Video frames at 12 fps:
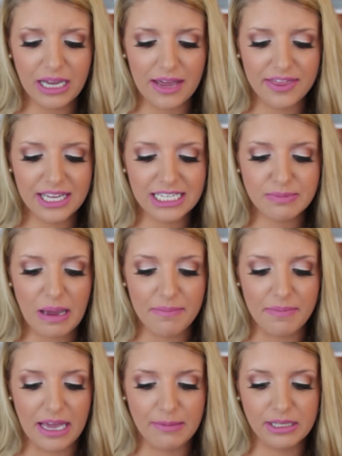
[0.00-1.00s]
I think it's by
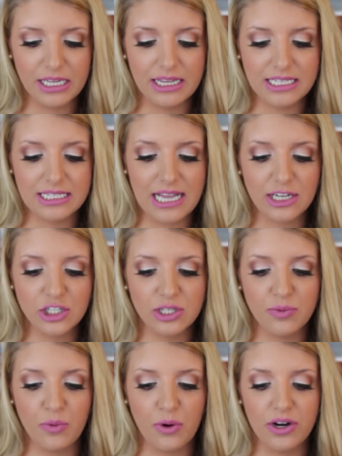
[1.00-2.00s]
Maybelline. This is
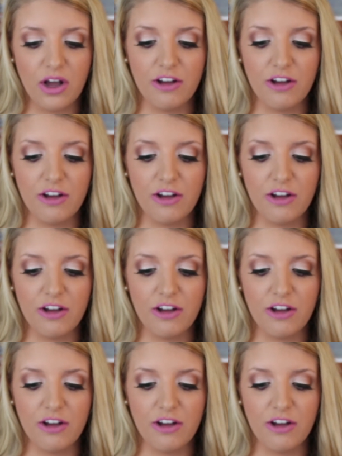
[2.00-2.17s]
actually worn